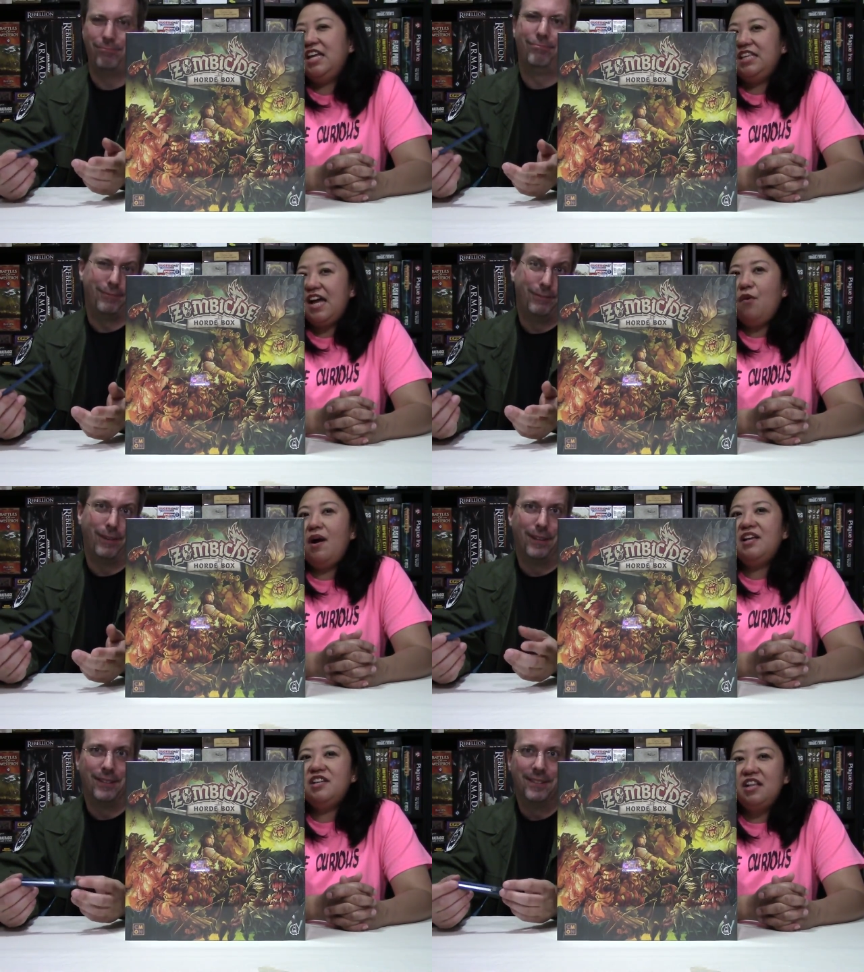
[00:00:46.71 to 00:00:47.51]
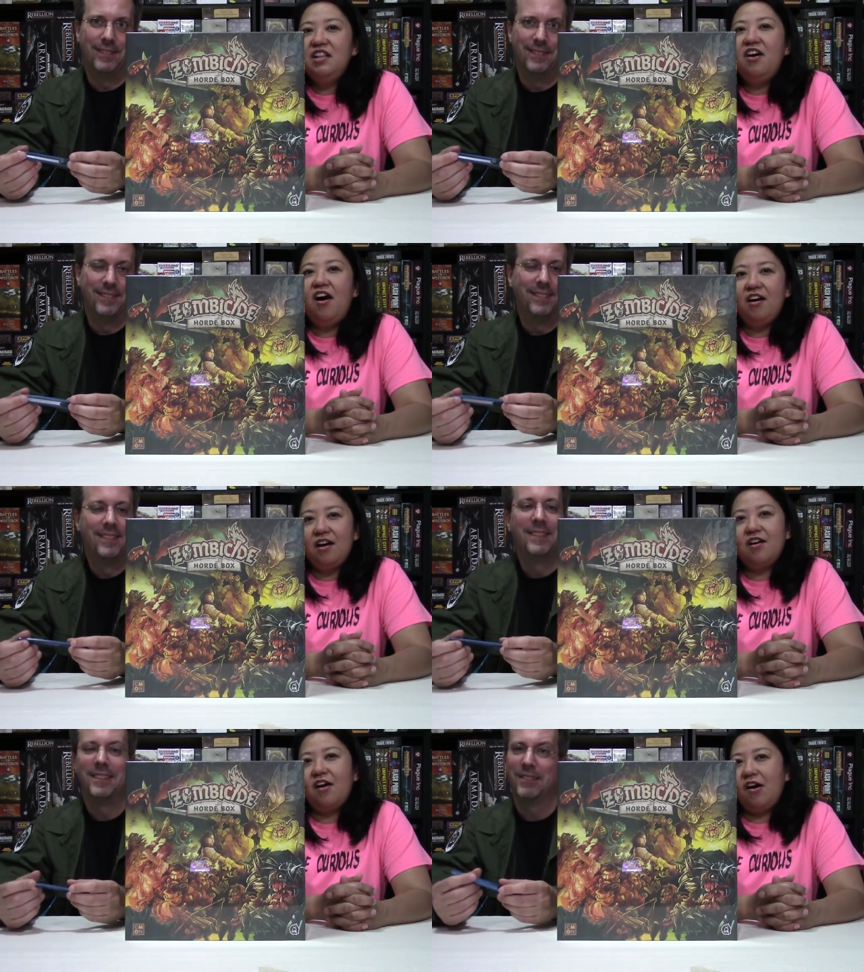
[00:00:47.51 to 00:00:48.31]
Speaker 1: that wasn't long
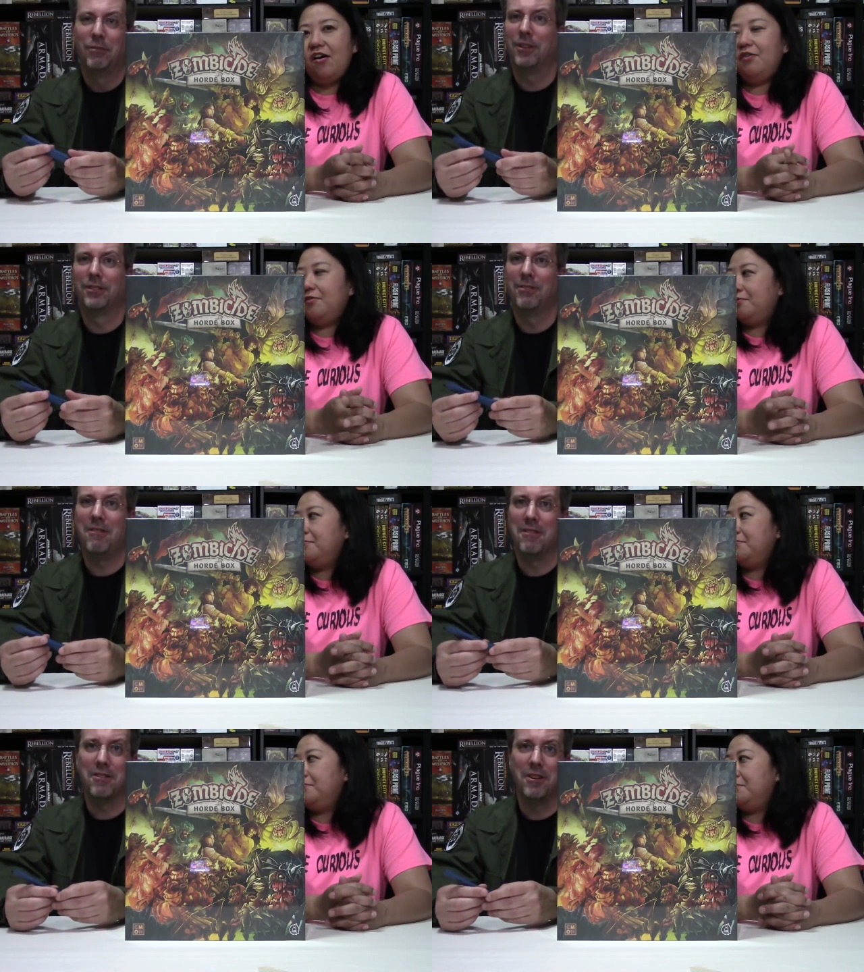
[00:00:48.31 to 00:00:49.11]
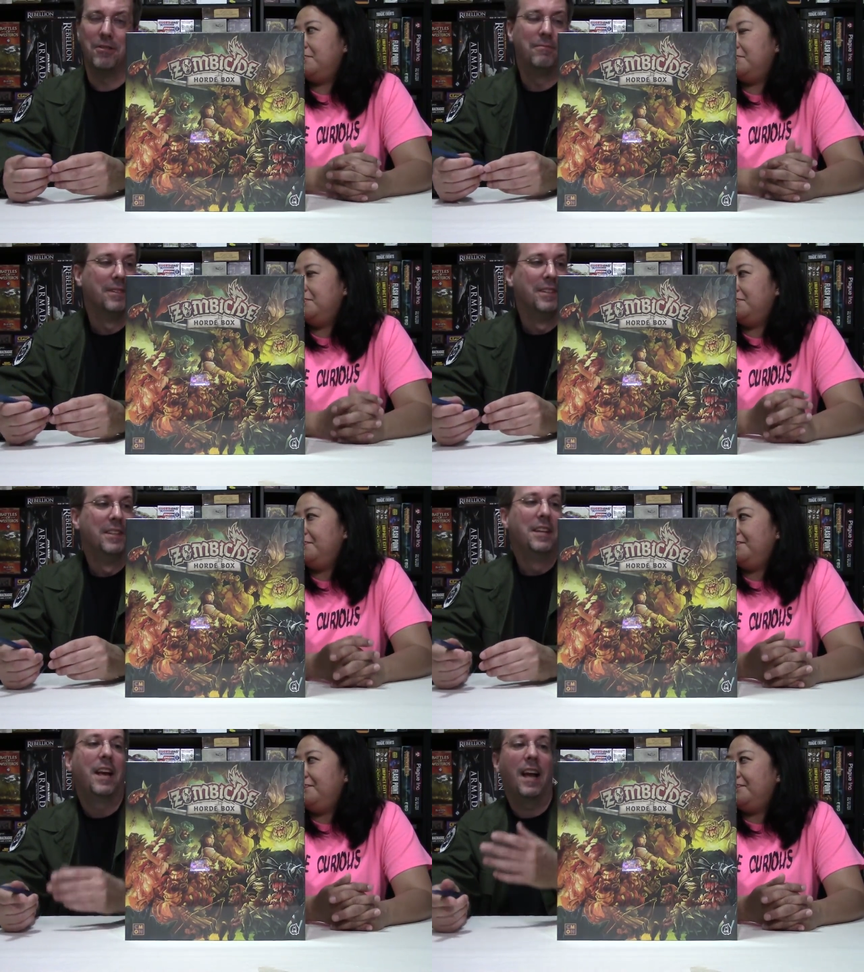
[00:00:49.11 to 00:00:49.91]
ago.
Speaker 2: It wasn't long ago.
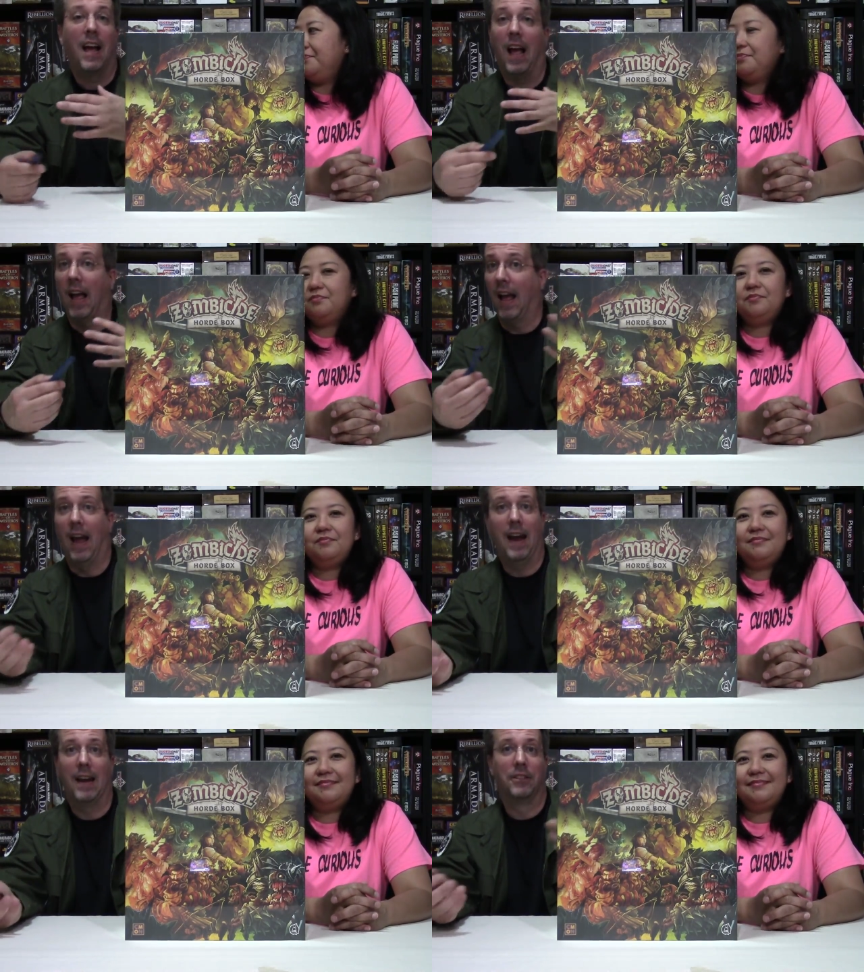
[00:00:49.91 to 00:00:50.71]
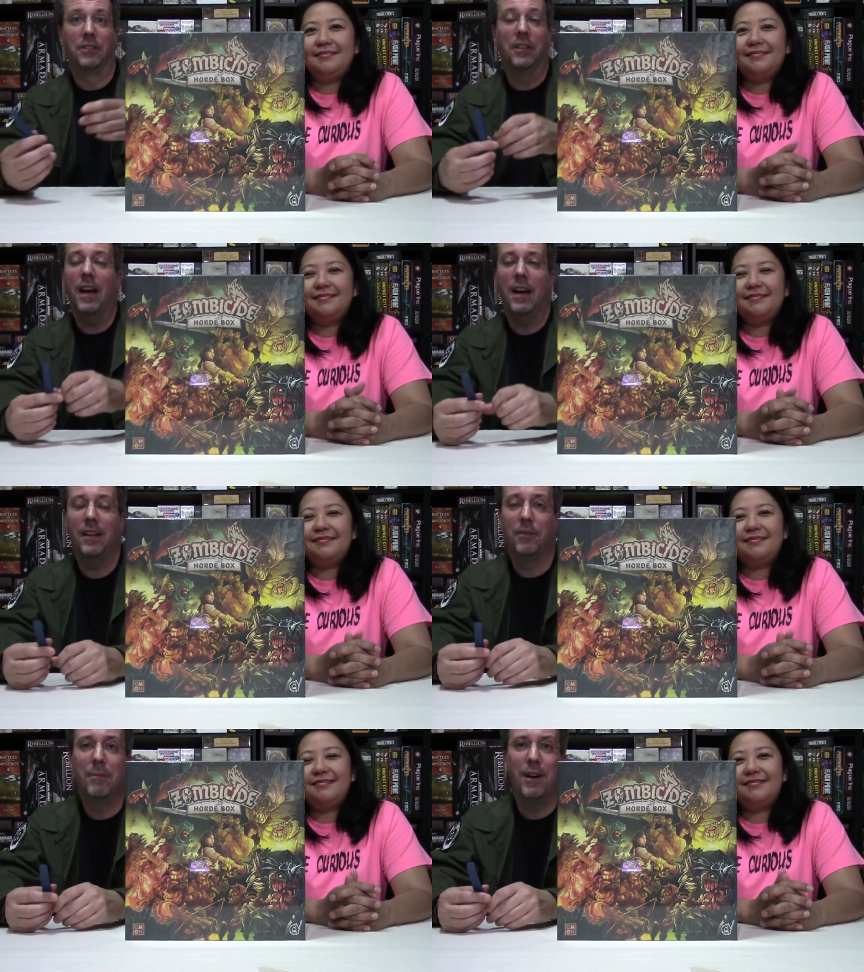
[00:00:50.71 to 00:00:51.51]
And today,
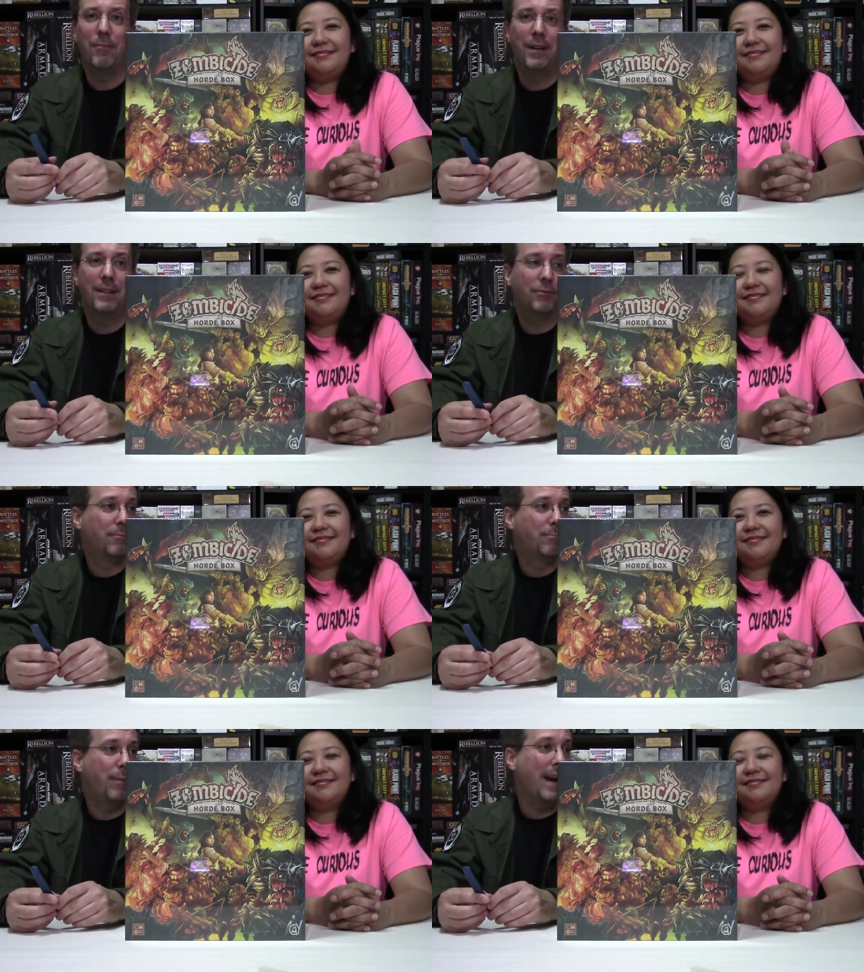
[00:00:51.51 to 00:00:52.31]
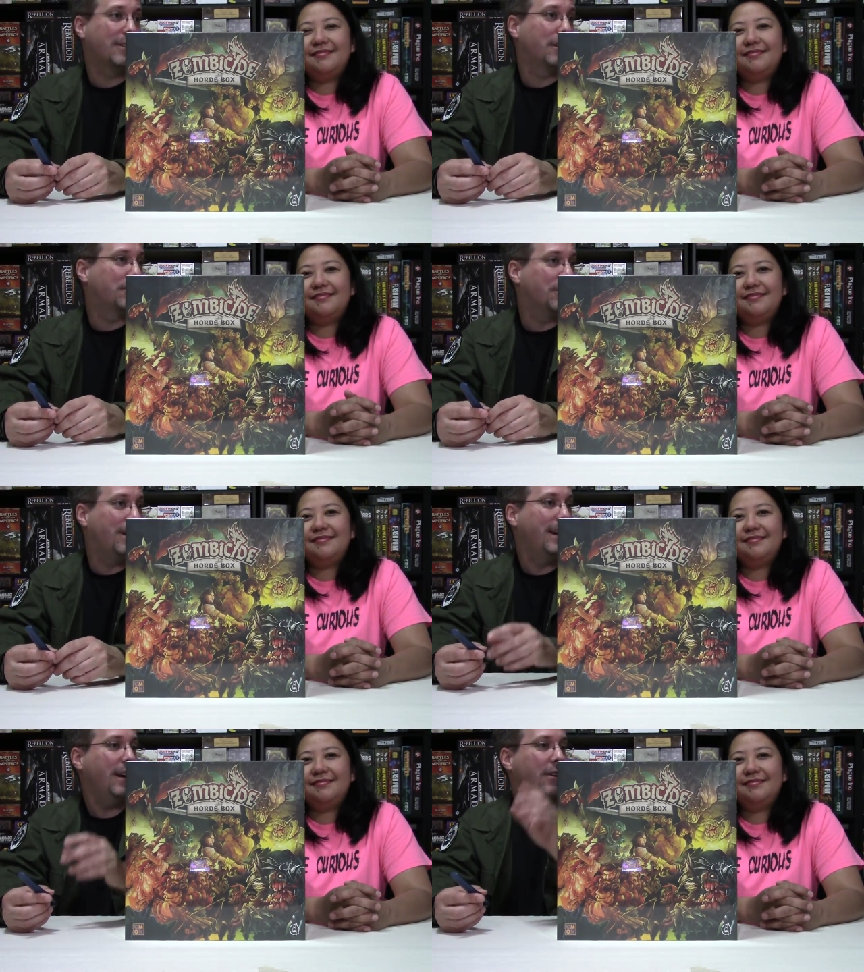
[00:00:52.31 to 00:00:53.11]
the mailman backed up to
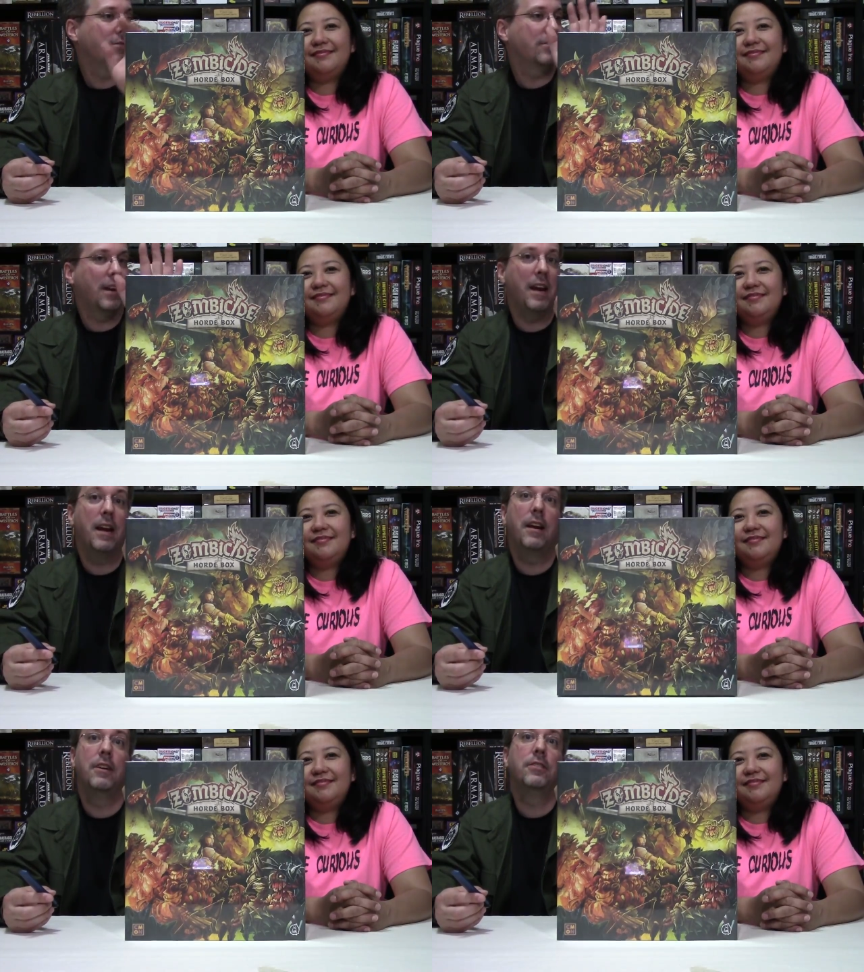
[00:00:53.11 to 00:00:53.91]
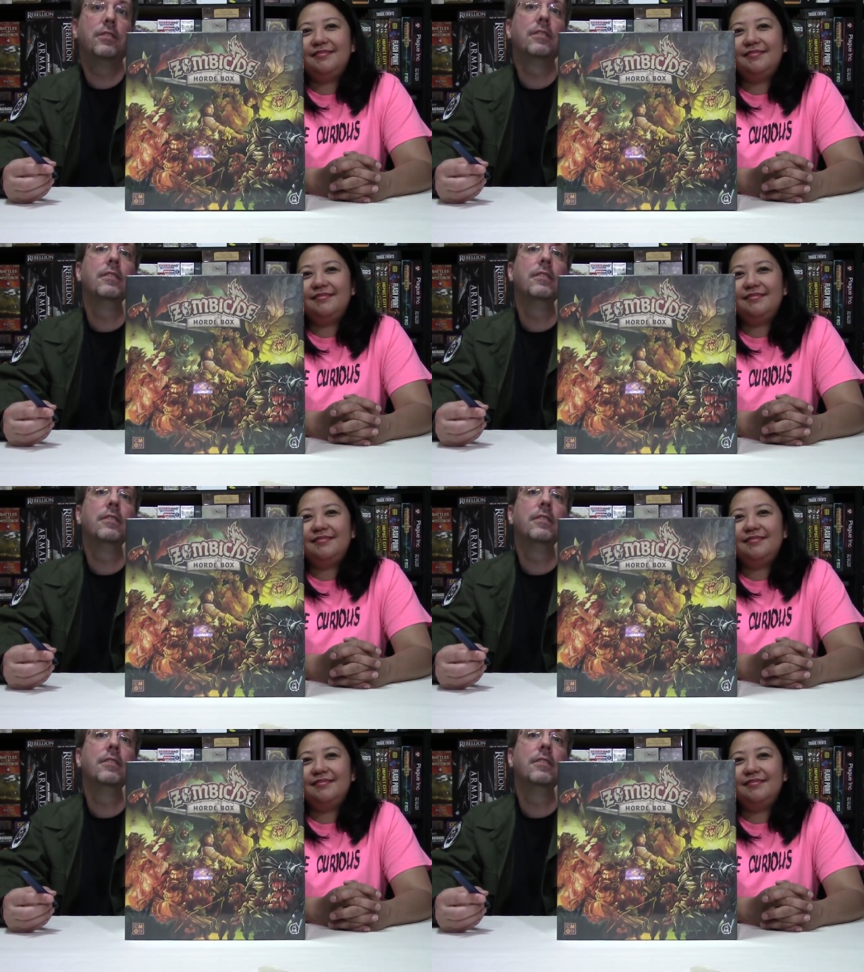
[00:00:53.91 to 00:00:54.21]
my house, and